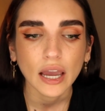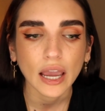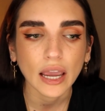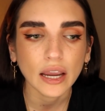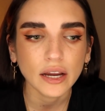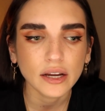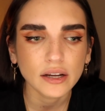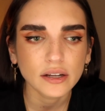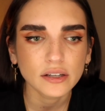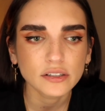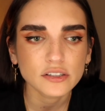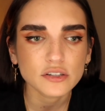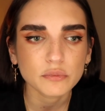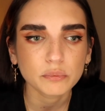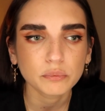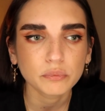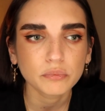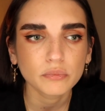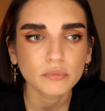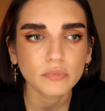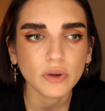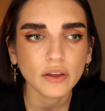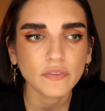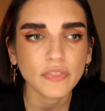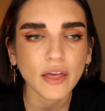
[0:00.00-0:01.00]
And
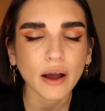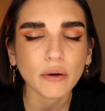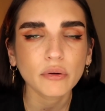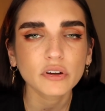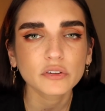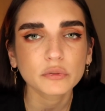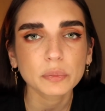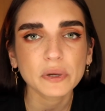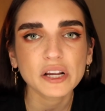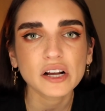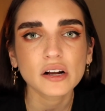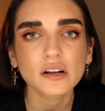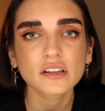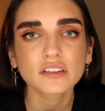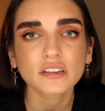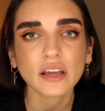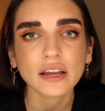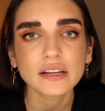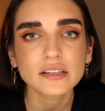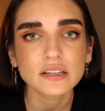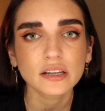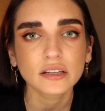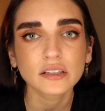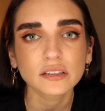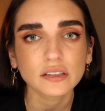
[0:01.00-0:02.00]
that was because I
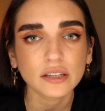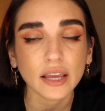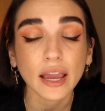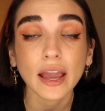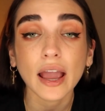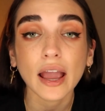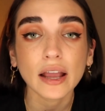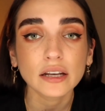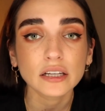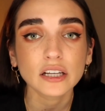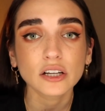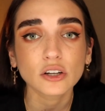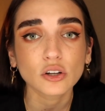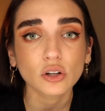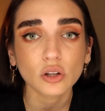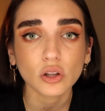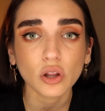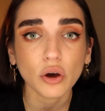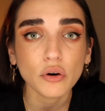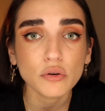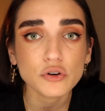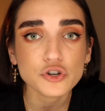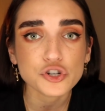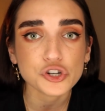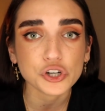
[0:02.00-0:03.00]
didn't get any
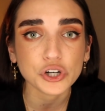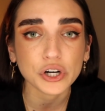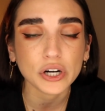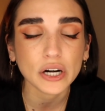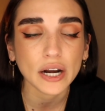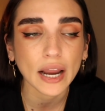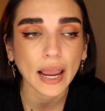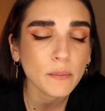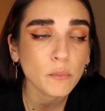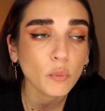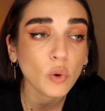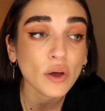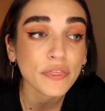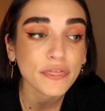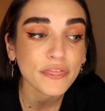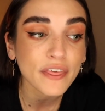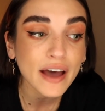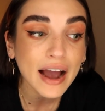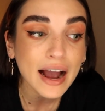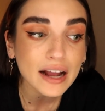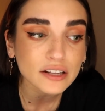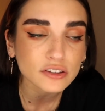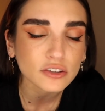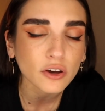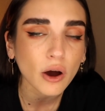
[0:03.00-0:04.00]
closure. And what
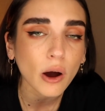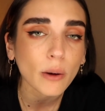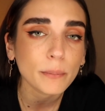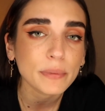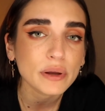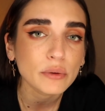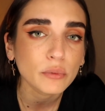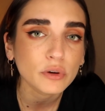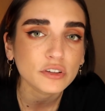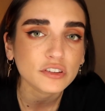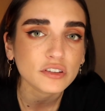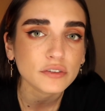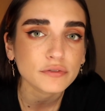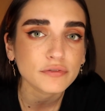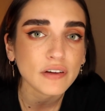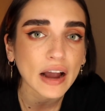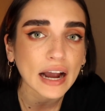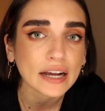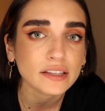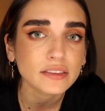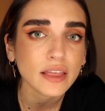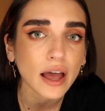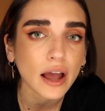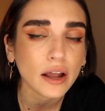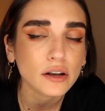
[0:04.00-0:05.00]
that taught me was the
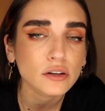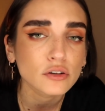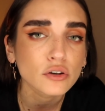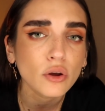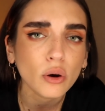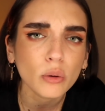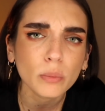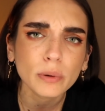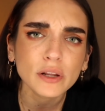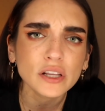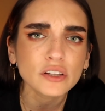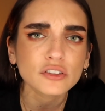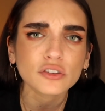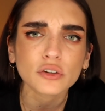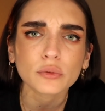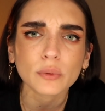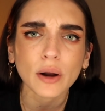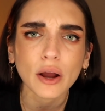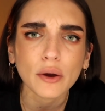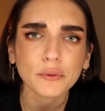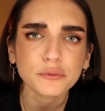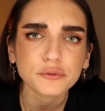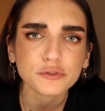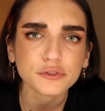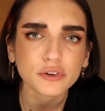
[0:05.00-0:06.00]
fact that nobody's
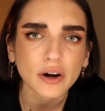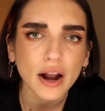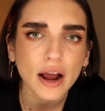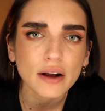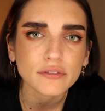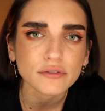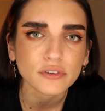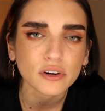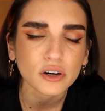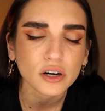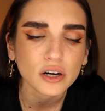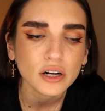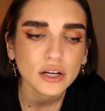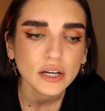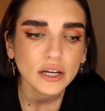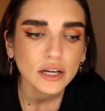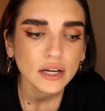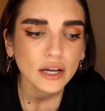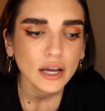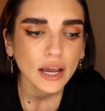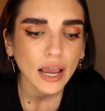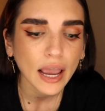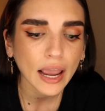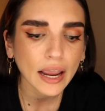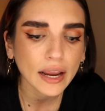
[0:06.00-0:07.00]
around forever.
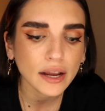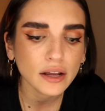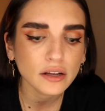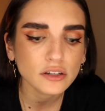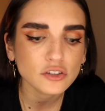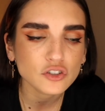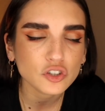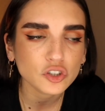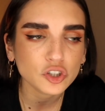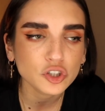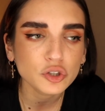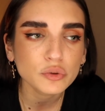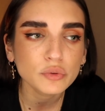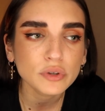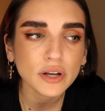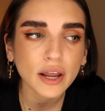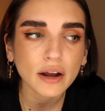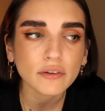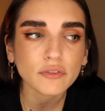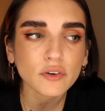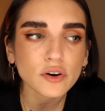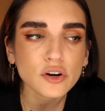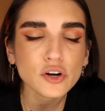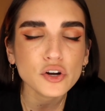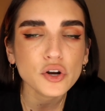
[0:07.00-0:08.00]
And you
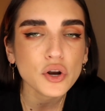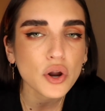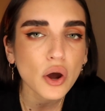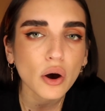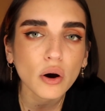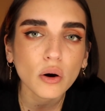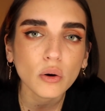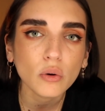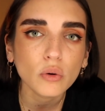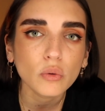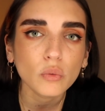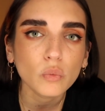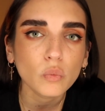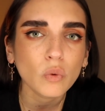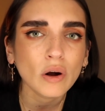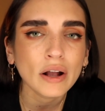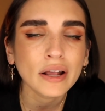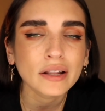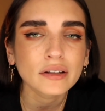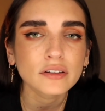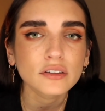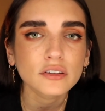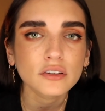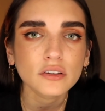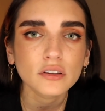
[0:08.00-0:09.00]
never know
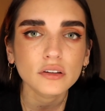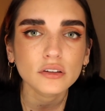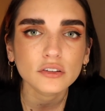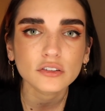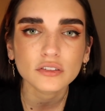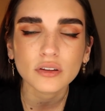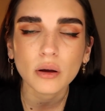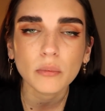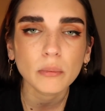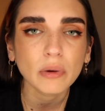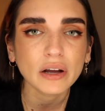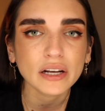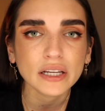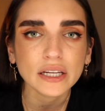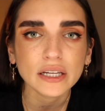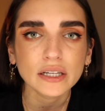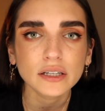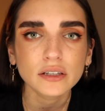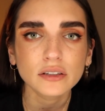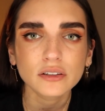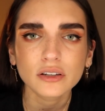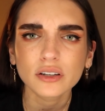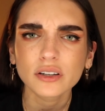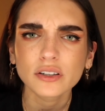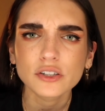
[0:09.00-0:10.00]
when
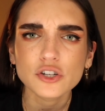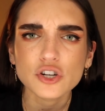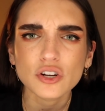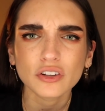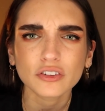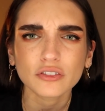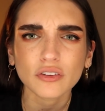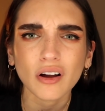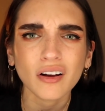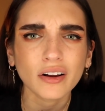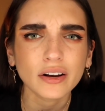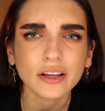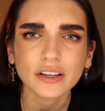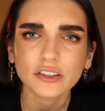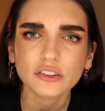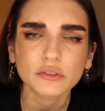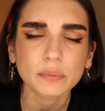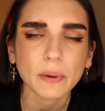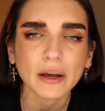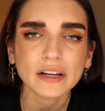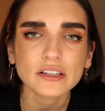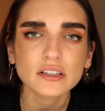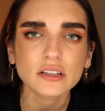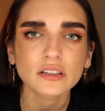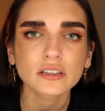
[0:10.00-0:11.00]
somebody could just
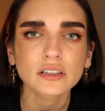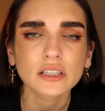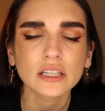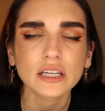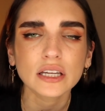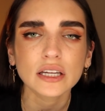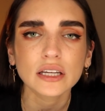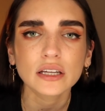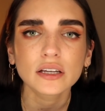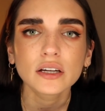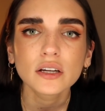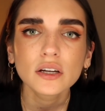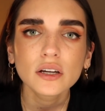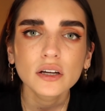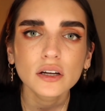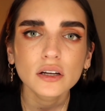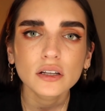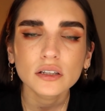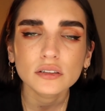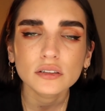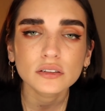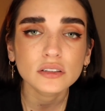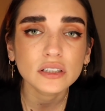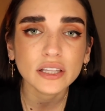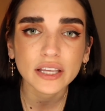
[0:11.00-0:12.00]
unexpectedly
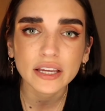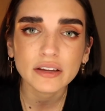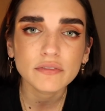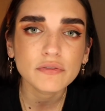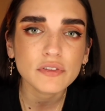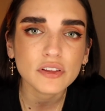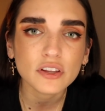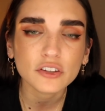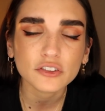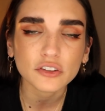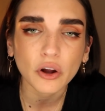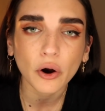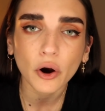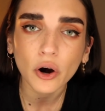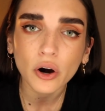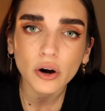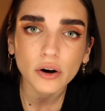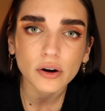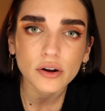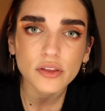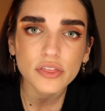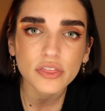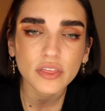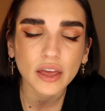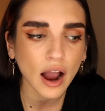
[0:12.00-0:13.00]
leave this
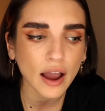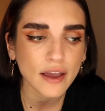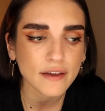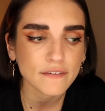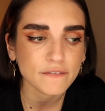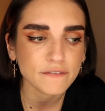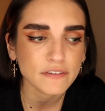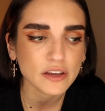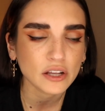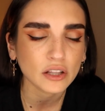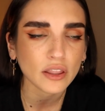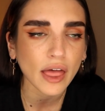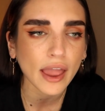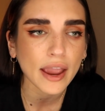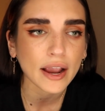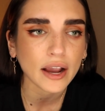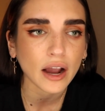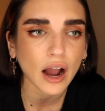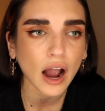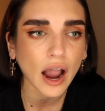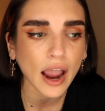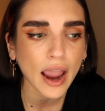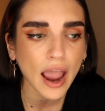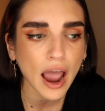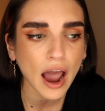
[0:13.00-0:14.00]
earth. I feel like
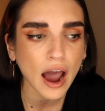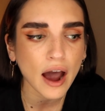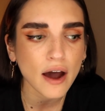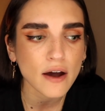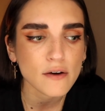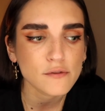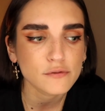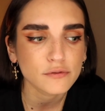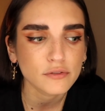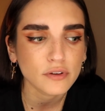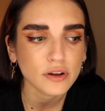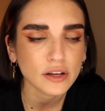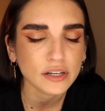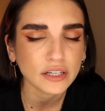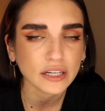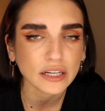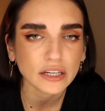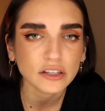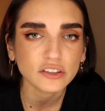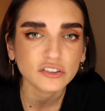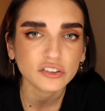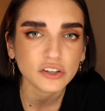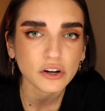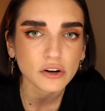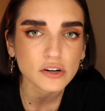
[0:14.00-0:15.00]
I have an
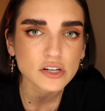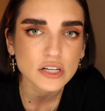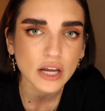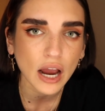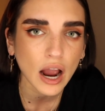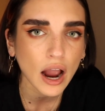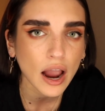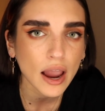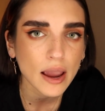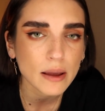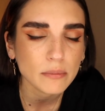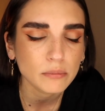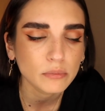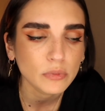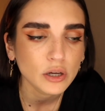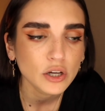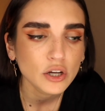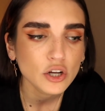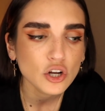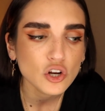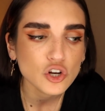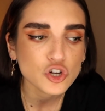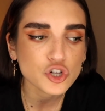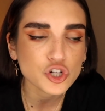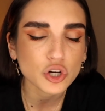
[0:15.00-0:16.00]
easier time
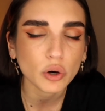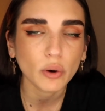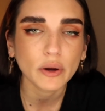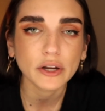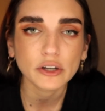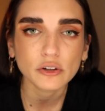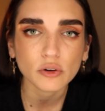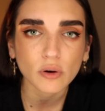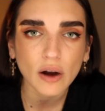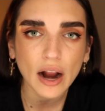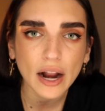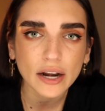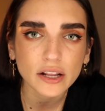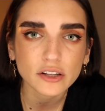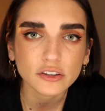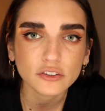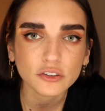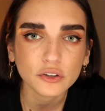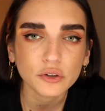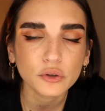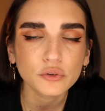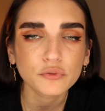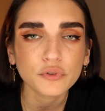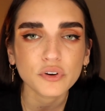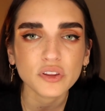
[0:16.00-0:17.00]
showing
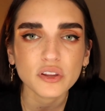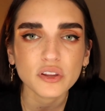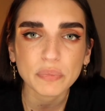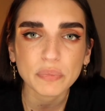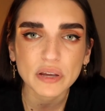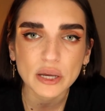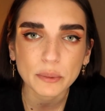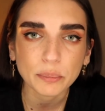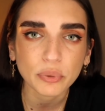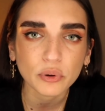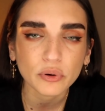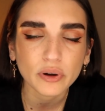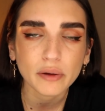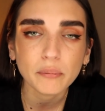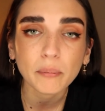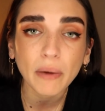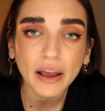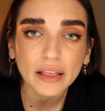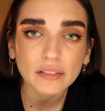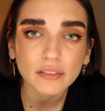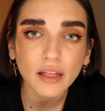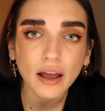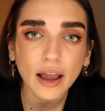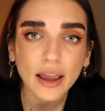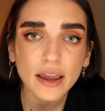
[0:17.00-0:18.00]
gratitude people in
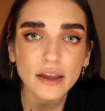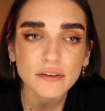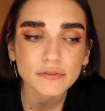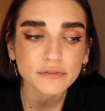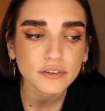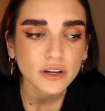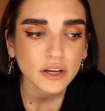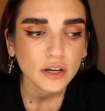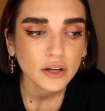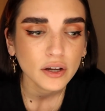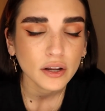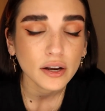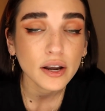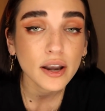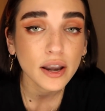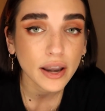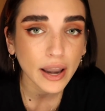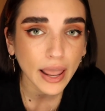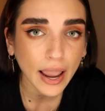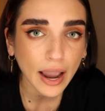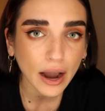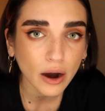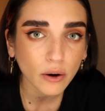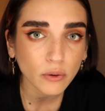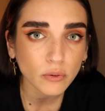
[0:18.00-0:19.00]
my life
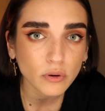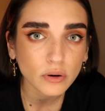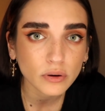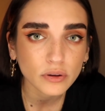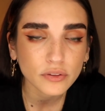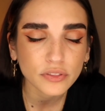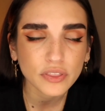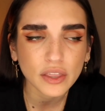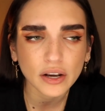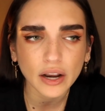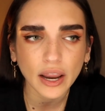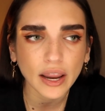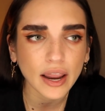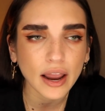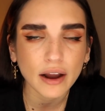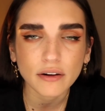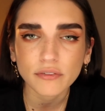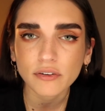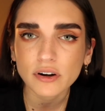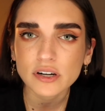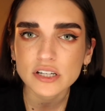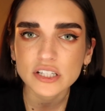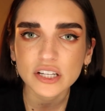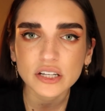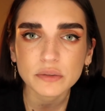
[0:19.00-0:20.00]
now than I
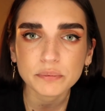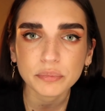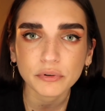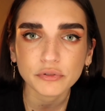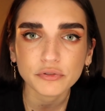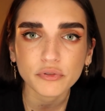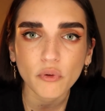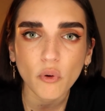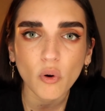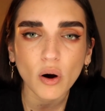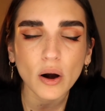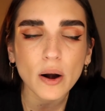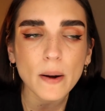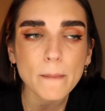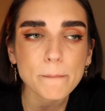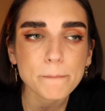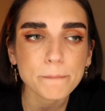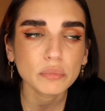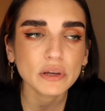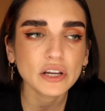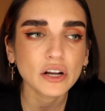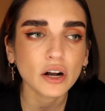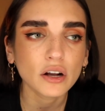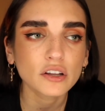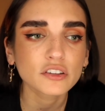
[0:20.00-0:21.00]
ever did before,
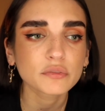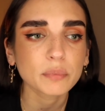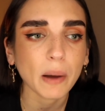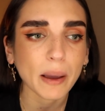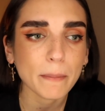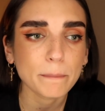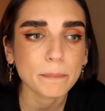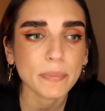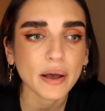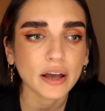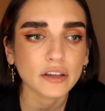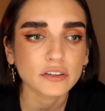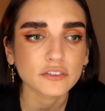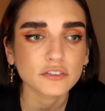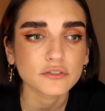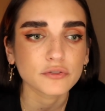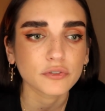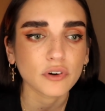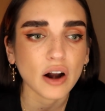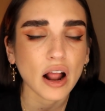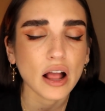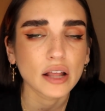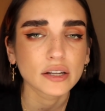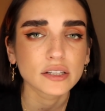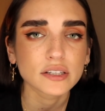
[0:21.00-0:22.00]
because my best
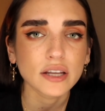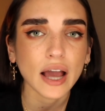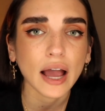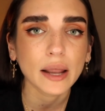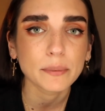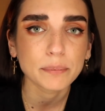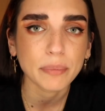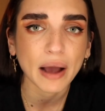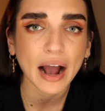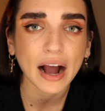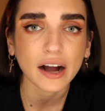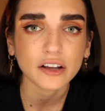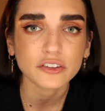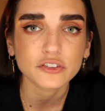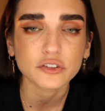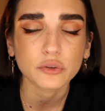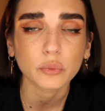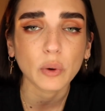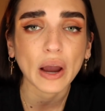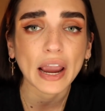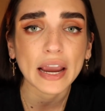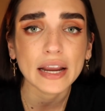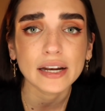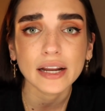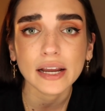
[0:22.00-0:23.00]
friend had passed
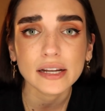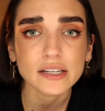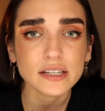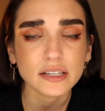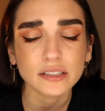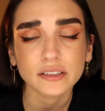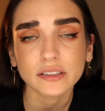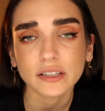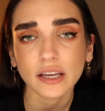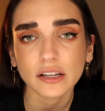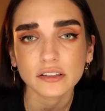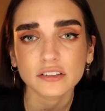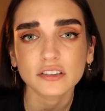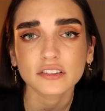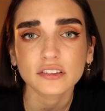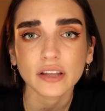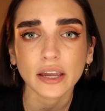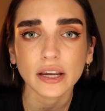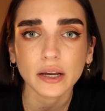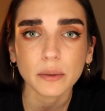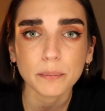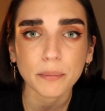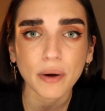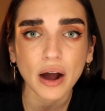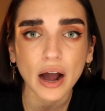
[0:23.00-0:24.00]
away and I didn't get to
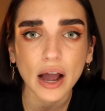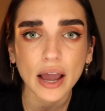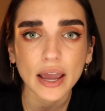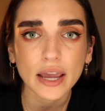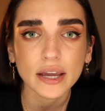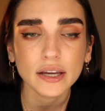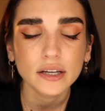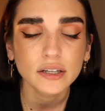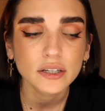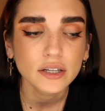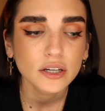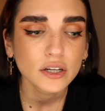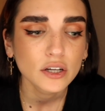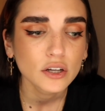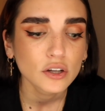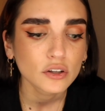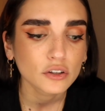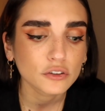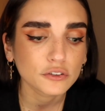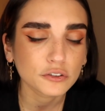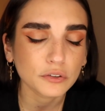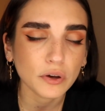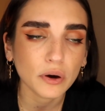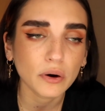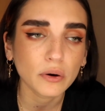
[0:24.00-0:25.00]
say goodbye.
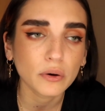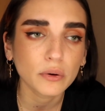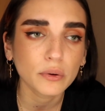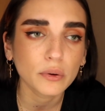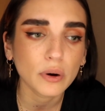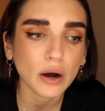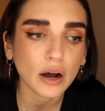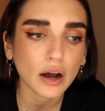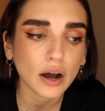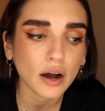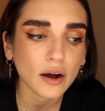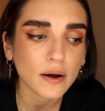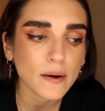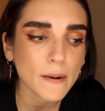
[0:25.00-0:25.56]
So